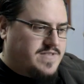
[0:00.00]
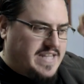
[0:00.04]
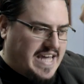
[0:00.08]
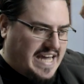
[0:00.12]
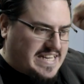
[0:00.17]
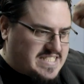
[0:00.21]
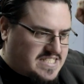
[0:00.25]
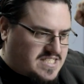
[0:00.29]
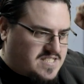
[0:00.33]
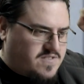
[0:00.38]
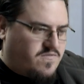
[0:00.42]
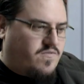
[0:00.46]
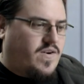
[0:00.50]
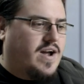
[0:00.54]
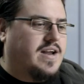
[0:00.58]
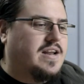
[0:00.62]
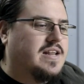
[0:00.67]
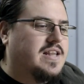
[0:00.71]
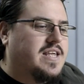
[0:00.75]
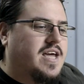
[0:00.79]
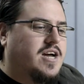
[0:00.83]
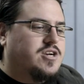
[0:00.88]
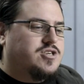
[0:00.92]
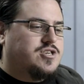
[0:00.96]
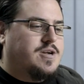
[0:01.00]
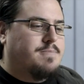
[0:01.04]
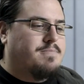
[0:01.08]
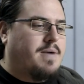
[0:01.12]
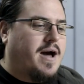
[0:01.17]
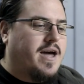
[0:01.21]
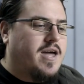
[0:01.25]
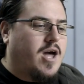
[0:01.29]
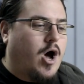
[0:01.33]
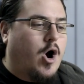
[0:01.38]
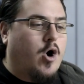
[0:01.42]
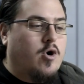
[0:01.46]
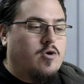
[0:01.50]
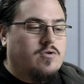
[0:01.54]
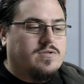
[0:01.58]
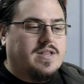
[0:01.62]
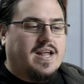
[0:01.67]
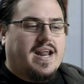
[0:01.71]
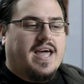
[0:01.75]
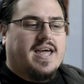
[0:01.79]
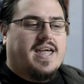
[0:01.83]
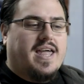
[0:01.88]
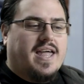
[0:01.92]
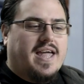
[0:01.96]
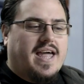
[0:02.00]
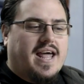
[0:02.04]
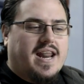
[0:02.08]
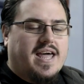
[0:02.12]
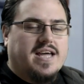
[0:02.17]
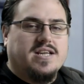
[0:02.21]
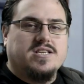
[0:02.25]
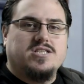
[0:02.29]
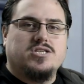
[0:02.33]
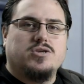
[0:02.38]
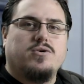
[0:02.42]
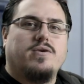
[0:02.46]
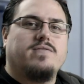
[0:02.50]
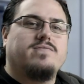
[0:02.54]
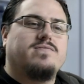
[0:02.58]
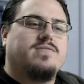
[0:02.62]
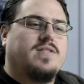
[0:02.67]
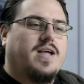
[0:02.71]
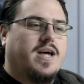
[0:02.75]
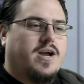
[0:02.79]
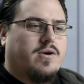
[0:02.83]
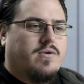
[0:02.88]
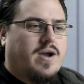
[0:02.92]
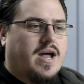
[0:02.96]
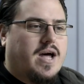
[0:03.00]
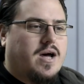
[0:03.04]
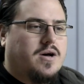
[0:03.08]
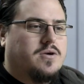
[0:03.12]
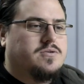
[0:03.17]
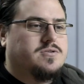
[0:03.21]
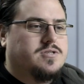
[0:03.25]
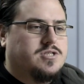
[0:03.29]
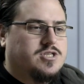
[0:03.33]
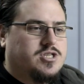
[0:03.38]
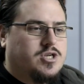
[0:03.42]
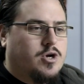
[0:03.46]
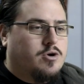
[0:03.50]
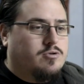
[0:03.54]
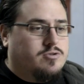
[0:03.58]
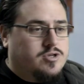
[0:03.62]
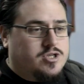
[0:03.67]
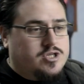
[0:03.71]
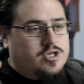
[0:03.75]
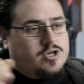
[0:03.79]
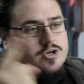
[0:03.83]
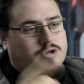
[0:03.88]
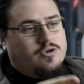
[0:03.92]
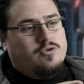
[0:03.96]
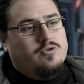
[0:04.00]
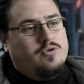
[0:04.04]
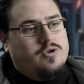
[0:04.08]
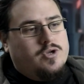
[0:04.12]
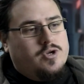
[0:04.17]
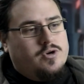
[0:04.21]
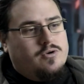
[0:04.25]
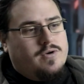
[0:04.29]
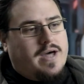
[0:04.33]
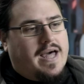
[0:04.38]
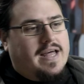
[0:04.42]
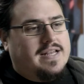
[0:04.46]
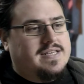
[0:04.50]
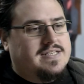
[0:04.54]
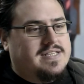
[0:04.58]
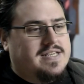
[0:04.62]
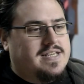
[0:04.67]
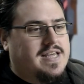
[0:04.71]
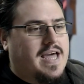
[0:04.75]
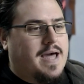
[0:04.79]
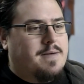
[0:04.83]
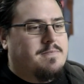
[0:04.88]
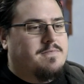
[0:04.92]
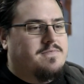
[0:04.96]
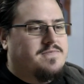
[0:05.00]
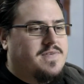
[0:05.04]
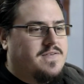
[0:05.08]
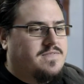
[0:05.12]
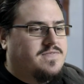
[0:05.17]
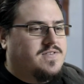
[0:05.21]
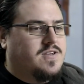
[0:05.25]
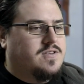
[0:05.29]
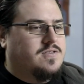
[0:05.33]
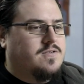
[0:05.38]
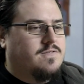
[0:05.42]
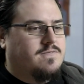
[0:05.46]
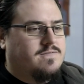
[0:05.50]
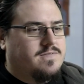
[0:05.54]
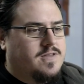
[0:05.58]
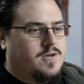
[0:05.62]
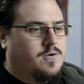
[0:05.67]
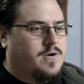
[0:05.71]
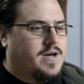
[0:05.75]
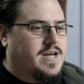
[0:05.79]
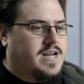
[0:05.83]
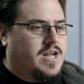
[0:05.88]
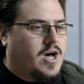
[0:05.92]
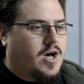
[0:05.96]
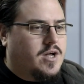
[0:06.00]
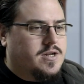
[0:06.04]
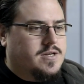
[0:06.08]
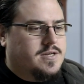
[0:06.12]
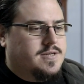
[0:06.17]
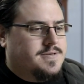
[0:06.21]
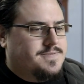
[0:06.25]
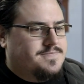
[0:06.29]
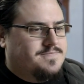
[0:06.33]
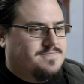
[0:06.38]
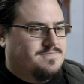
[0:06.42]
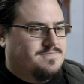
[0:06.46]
Yes, finally a ship I own that I can get into and fly around, so screw you and the M50 you flew in on.